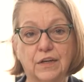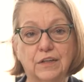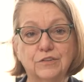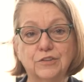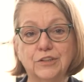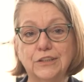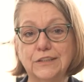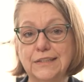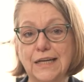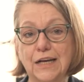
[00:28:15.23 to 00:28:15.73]

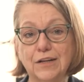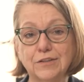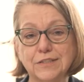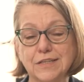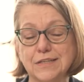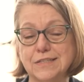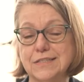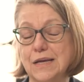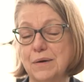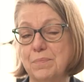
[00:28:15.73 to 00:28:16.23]
She tells
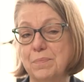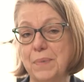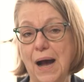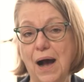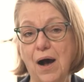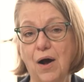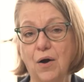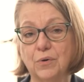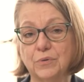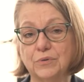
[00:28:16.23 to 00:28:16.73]
us
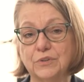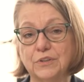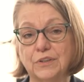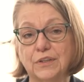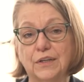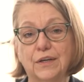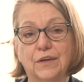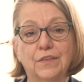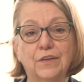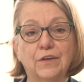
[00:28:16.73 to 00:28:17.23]
about
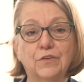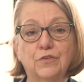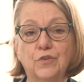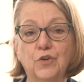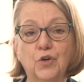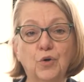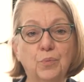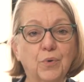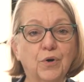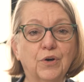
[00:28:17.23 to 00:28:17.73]
these
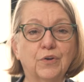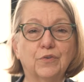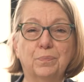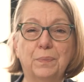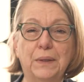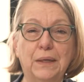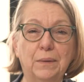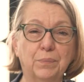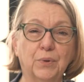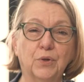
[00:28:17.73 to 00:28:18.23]
numerous
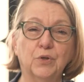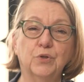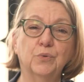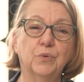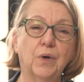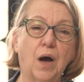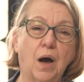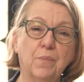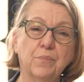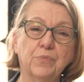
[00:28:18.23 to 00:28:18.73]
people who
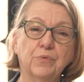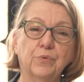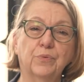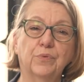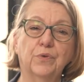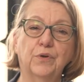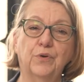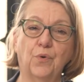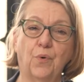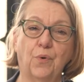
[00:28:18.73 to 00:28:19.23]
come through
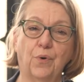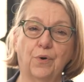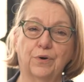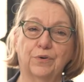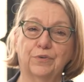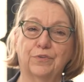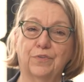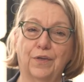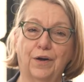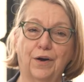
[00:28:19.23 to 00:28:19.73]
the
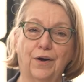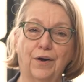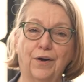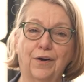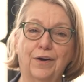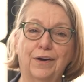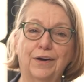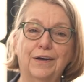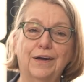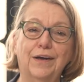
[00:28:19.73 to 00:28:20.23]
doors
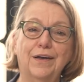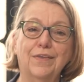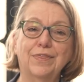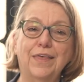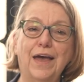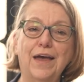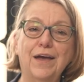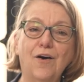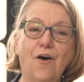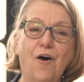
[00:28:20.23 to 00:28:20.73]
there.
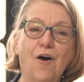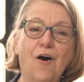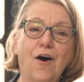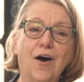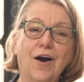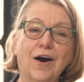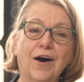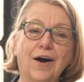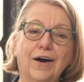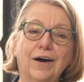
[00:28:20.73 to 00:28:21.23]
They
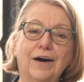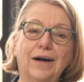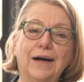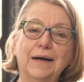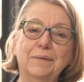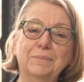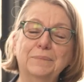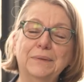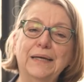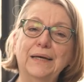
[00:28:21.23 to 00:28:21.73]
are,
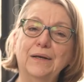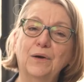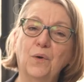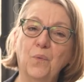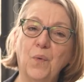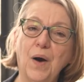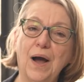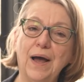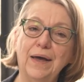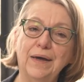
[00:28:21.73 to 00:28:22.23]
um, in a
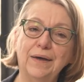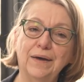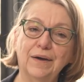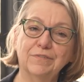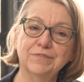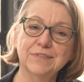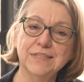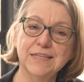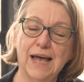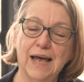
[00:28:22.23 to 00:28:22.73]
way
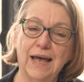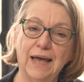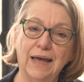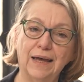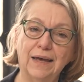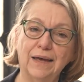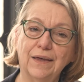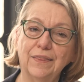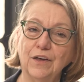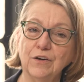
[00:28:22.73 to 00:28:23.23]
of
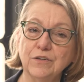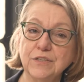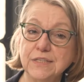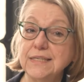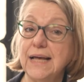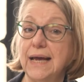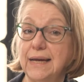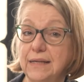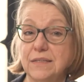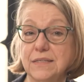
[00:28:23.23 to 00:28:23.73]
saying, they're
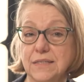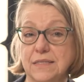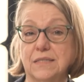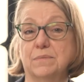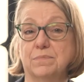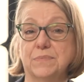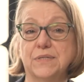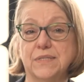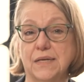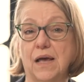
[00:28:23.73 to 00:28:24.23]
saints
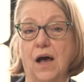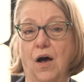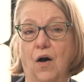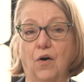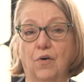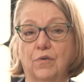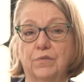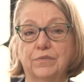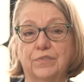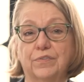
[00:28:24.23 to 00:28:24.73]

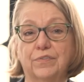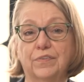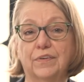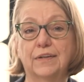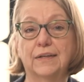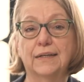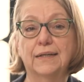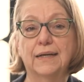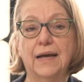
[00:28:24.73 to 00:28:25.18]
themselves.